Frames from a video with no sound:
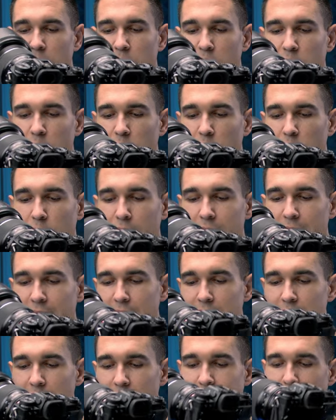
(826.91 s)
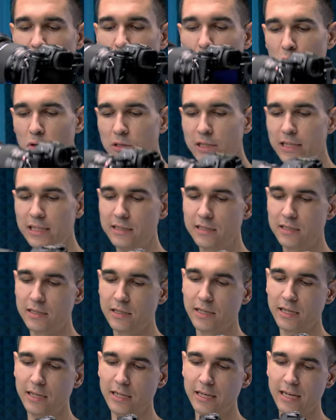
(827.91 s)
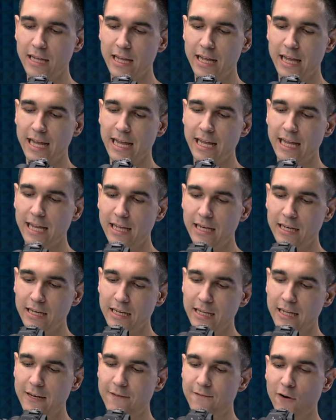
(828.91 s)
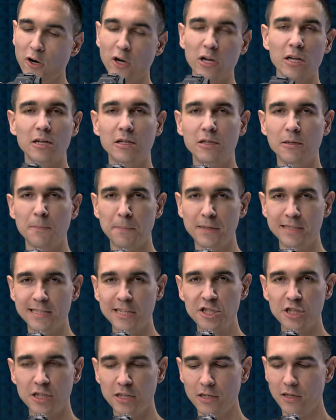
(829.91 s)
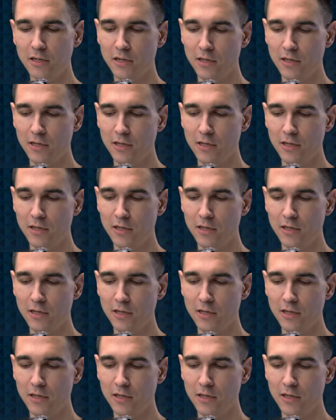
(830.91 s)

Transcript: to easily hold it in an inverted position.